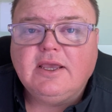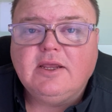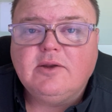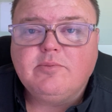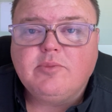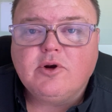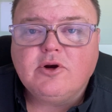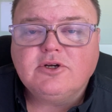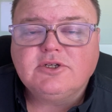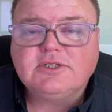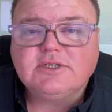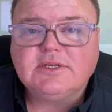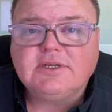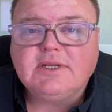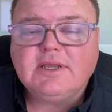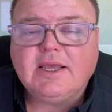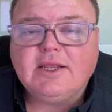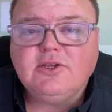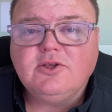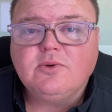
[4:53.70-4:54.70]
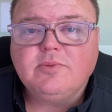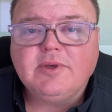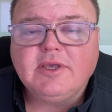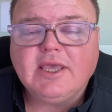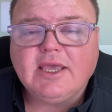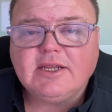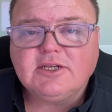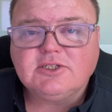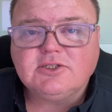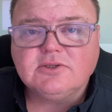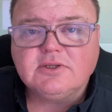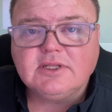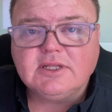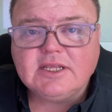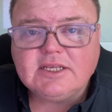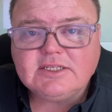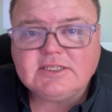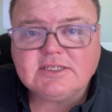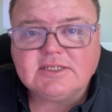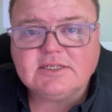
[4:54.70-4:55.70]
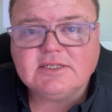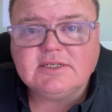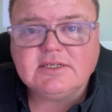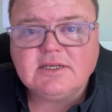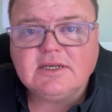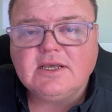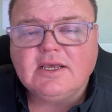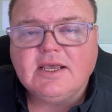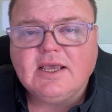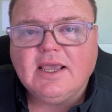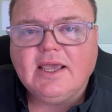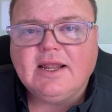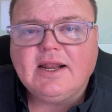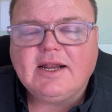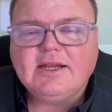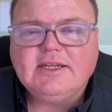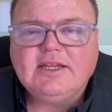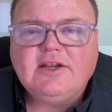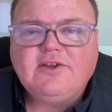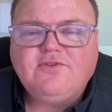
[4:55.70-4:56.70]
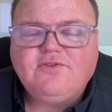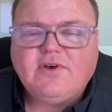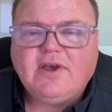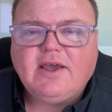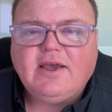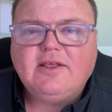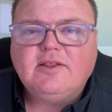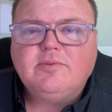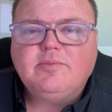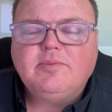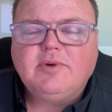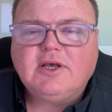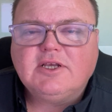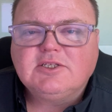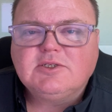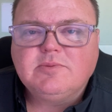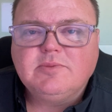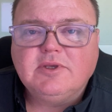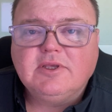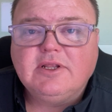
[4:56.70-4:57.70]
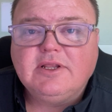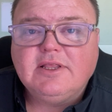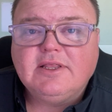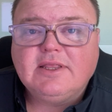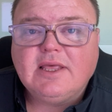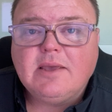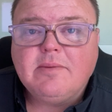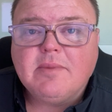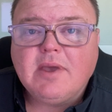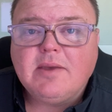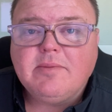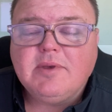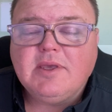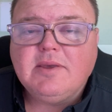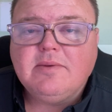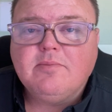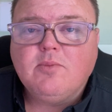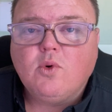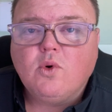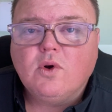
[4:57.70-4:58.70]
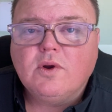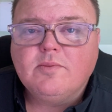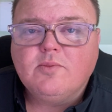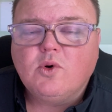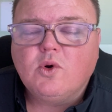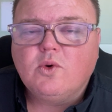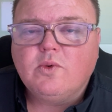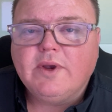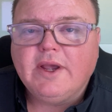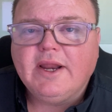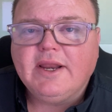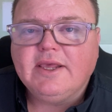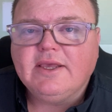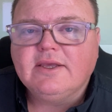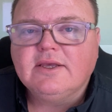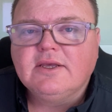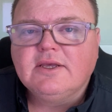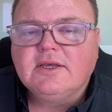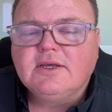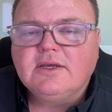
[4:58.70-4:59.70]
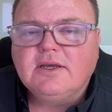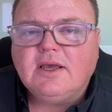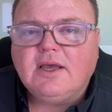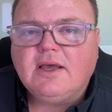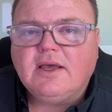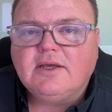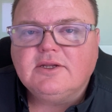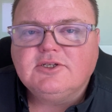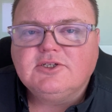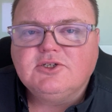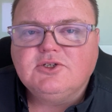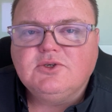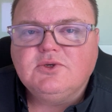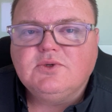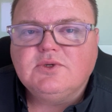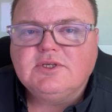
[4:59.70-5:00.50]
person, and you begin to listen and identify the possibility that they may be more and more ready to